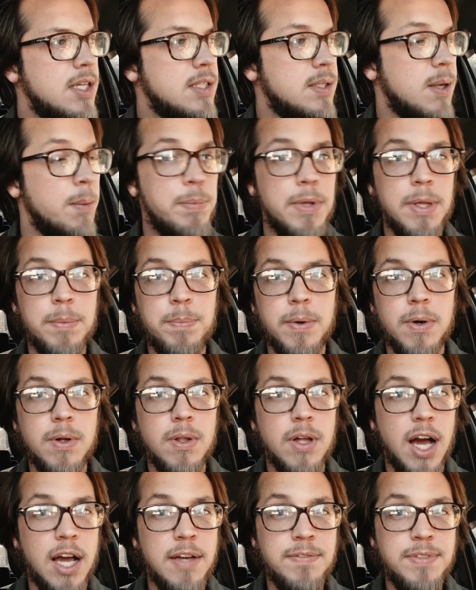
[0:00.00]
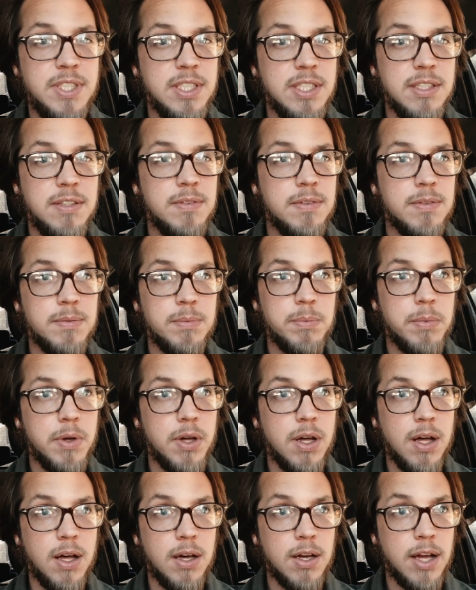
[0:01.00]
Some people, I've seen
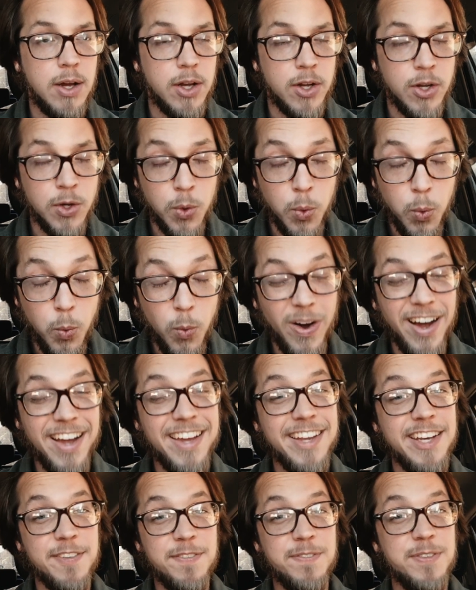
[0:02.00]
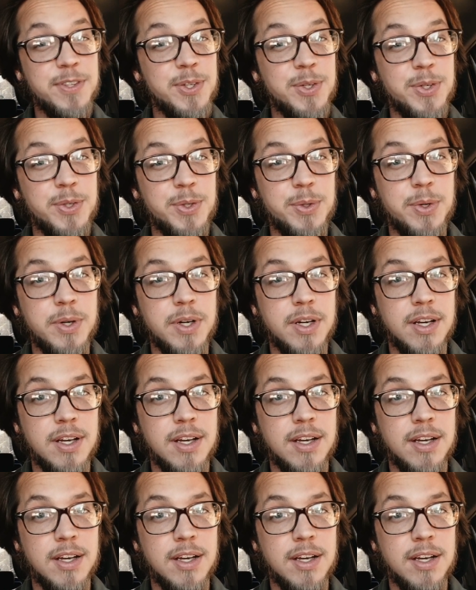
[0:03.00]
quite a few